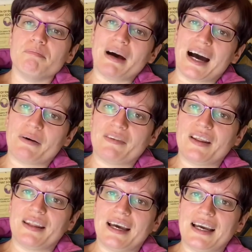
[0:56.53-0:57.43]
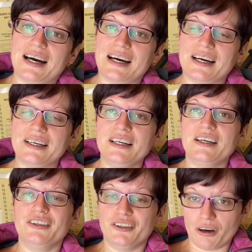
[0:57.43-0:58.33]
However, they are
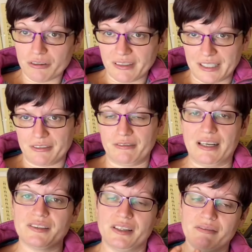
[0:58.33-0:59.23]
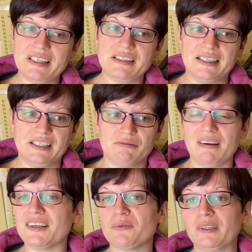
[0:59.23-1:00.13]
not fine for rats, and the reason is
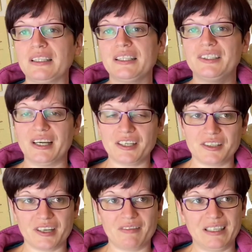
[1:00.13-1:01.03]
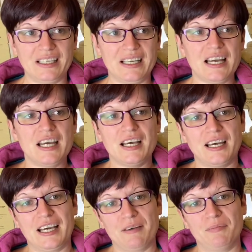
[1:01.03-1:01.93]
rats will generally
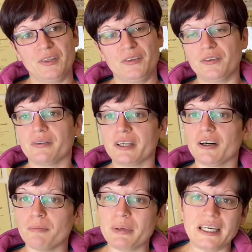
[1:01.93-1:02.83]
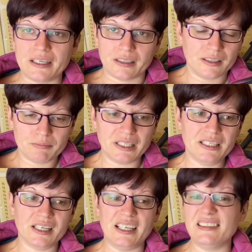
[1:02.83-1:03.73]
do something called pica.
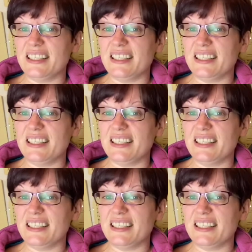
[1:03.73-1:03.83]
Pica is